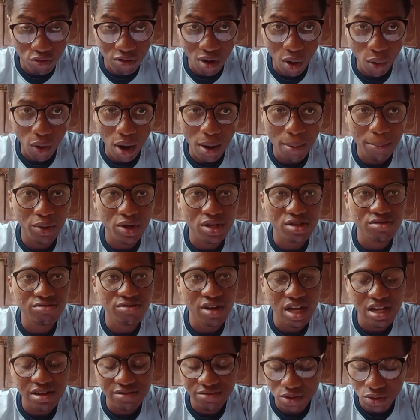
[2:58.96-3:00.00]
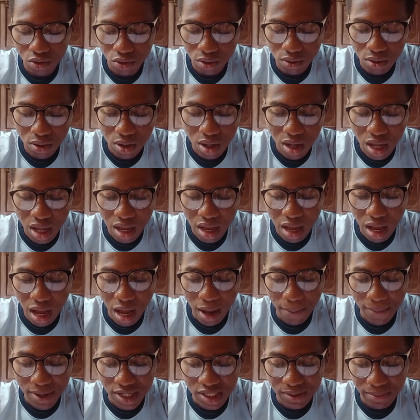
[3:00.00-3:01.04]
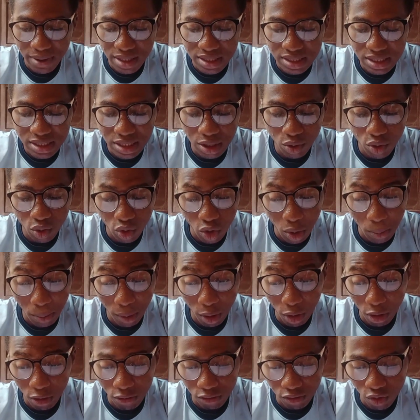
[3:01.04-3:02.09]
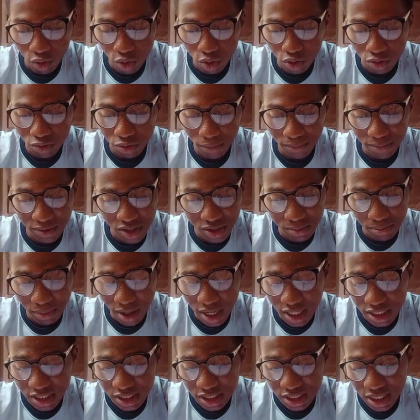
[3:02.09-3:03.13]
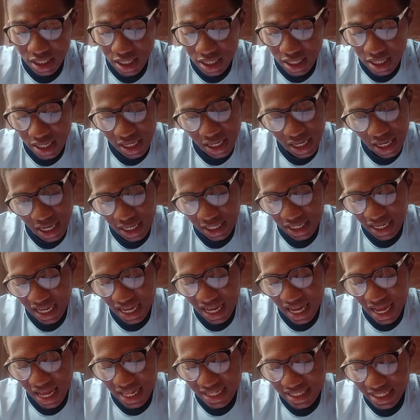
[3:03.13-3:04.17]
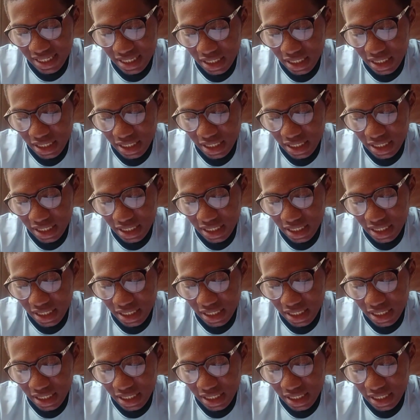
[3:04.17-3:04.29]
over 1.5 goal. I'm expecting a good number of goals from this match. And I